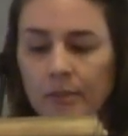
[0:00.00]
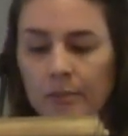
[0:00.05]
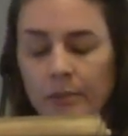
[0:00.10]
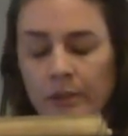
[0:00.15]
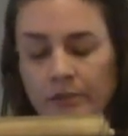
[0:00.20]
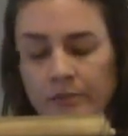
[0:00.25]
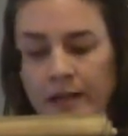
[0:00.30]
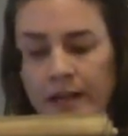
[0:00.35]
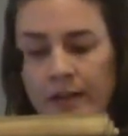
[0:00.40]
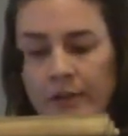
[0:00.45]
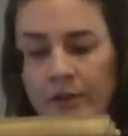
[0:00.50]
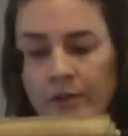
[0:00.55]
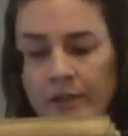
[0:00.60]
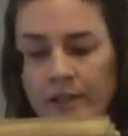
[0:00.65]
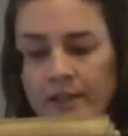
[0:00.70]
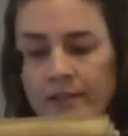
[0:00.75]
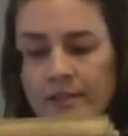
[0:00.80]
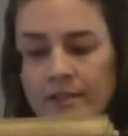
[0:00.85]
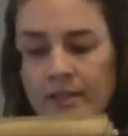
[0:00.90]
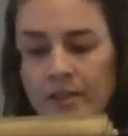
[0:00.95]
But rather
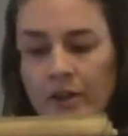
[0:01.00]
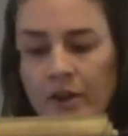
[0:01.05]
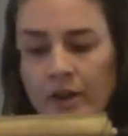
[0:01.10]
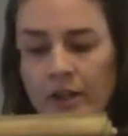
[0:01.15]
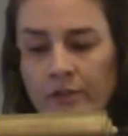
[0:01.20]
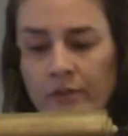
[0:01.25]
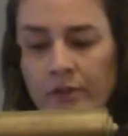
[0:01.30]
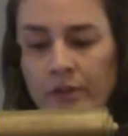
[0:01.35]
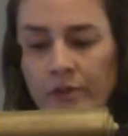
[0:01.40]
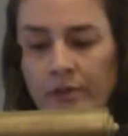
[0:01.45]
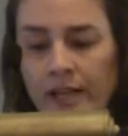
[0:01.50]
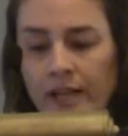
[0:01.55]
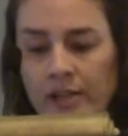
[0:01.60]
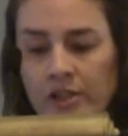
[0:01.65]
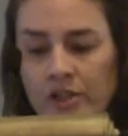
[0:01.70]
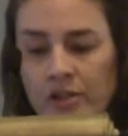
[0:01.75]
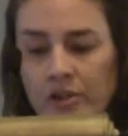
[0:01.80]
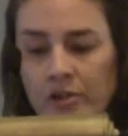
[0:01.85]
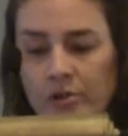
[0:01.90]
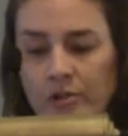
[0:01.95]
it is the God of
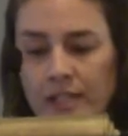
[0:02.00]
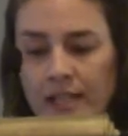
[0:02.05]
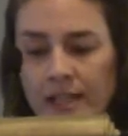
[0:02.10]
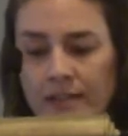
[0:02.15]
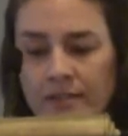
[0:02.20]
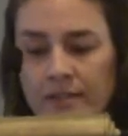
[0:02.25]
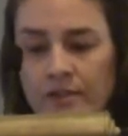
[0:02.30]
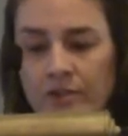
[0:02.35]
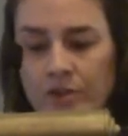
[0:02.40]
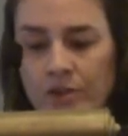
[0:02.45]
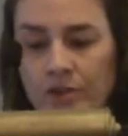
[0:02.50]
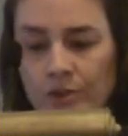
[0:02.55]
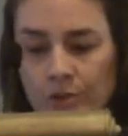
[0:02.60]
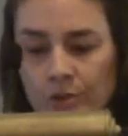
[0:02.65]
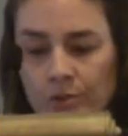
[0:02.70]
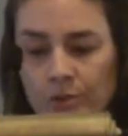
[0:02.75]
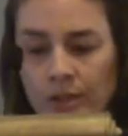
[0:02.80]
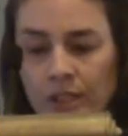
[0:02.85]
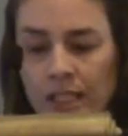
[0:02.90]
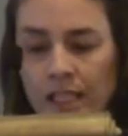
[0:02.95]
creation who tends to
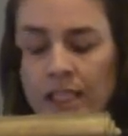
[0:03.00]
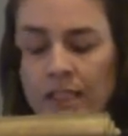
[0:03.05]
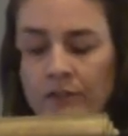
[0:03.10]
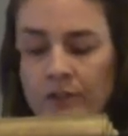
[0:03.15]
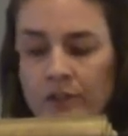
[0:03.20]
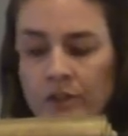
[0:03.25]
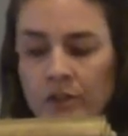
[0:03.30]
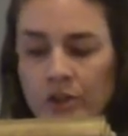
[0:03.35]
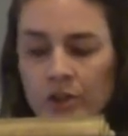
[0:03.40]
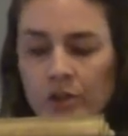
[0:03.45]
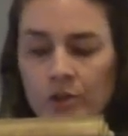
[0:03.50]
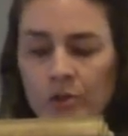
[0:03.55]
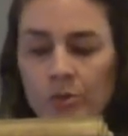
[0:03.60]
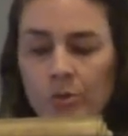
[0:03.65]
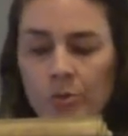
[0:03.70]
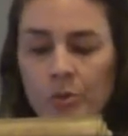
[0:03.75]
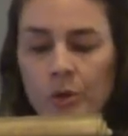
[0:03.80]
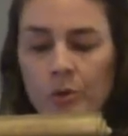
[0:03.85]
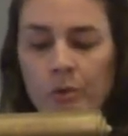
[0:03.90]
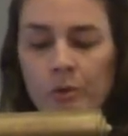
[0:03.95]
you, even
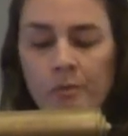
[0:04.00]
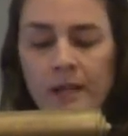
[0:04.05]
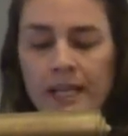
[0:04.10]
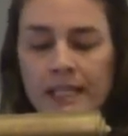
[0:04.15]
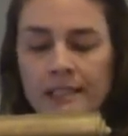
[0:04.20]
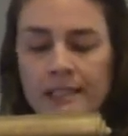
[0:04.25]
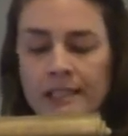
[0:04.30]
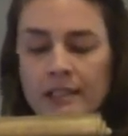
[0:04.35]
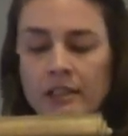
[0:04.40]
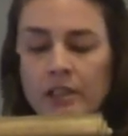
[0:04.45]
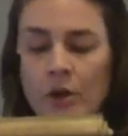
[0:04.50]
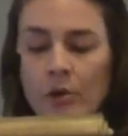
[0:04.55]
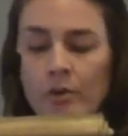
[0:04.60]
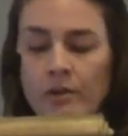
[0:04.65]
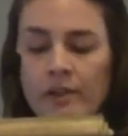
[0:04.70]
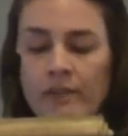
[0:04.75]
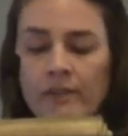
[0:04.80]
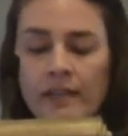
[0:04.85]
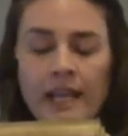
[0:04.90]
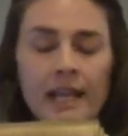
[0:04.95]
you who were made a little
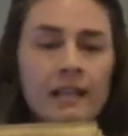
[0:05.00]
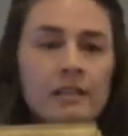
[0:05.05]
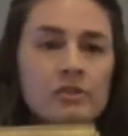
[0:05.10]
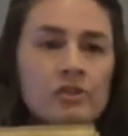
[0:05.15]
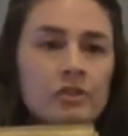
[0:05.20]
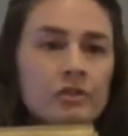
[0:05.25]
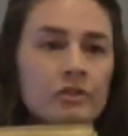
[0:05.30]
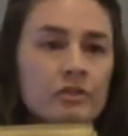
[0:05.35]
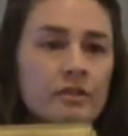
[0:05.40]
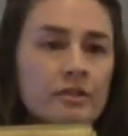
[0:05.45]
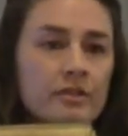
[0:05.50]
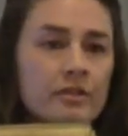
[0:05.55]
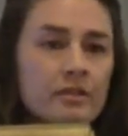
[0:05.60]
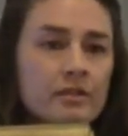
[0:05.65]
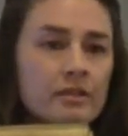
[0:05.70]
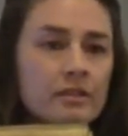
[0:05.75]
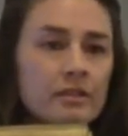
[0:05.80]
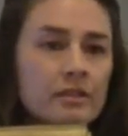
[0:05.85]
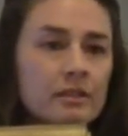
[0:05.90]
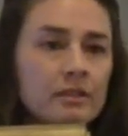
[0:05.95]
lower than the angels.
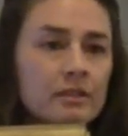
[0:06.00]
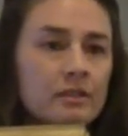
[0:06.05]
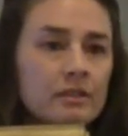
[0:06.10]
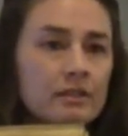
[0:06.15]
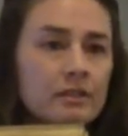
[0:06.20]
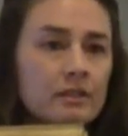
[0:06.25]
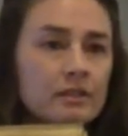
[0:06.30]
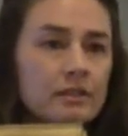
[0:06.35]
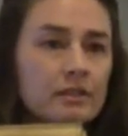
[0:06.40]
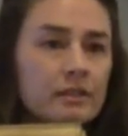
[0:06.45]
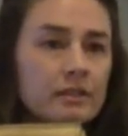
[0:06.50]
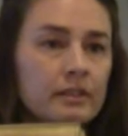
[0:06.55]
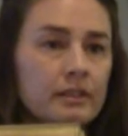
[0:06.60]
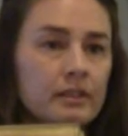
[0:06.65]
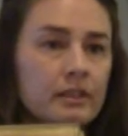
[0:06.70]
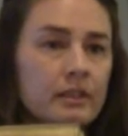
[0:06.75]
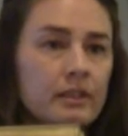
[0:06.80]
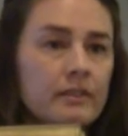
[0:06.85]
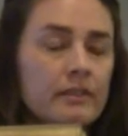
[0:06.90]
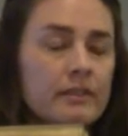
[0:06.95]

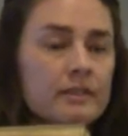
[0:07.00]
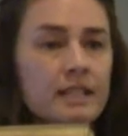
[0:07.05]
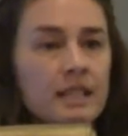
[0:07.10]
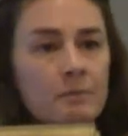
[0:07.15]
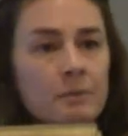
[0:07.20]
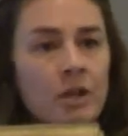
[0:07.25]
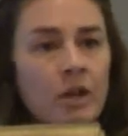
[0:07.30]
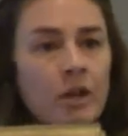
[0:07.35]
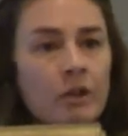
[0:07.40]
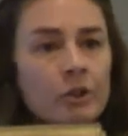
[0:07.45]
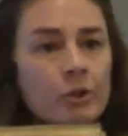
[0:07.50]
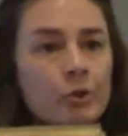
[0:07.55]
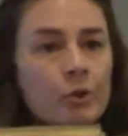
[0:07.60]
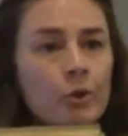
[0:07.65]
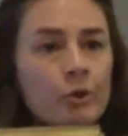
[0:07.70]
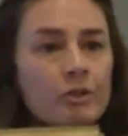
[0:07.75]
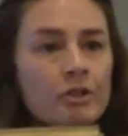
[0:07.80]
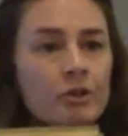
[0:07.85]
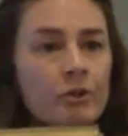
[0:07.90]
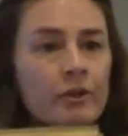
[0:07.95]
The same God who
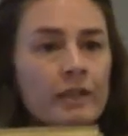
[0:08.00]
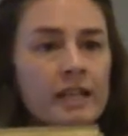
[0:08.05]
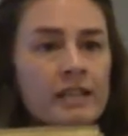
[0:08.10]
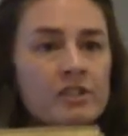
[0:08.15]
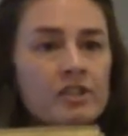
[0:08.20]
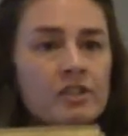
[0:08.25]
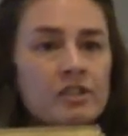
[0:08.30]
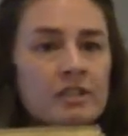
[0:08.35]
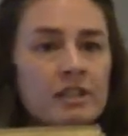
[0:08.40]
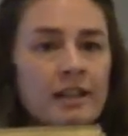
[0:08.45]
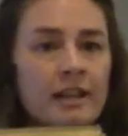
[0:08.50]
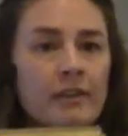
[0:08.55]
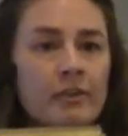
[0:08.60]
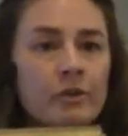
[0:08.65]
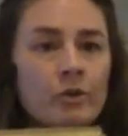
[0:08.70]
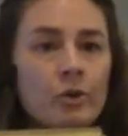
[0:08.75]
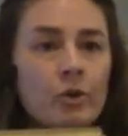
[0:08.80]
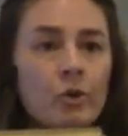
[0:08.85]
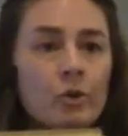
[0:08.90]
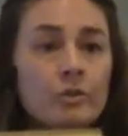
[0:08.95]
holds creation
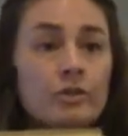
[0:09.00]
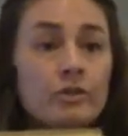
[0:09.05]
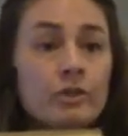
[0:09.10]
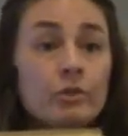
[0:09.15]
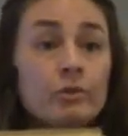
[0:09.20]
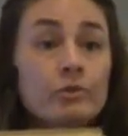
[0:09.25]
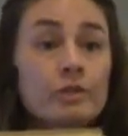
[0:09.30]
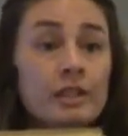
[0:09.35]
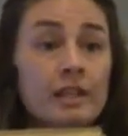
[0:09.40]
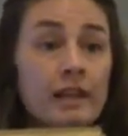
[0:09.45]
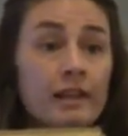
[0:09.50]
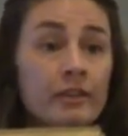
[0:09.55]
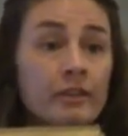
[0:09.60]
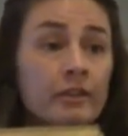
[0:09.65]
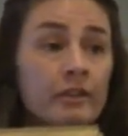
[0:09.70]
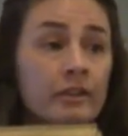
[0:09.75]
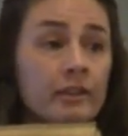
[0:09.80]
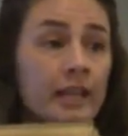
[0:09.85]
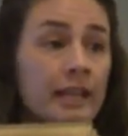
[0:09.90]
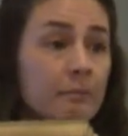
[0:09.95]
together holds you together
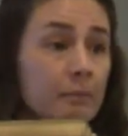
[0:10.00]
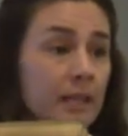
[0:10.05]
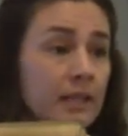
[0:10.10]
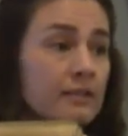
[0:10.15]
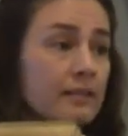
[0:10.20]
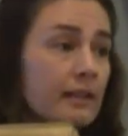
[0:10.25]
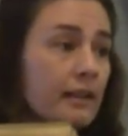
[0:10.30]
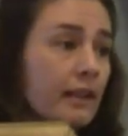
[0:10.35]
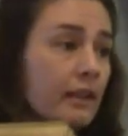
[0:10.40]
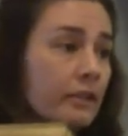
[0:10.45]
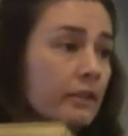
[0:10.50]
and me together.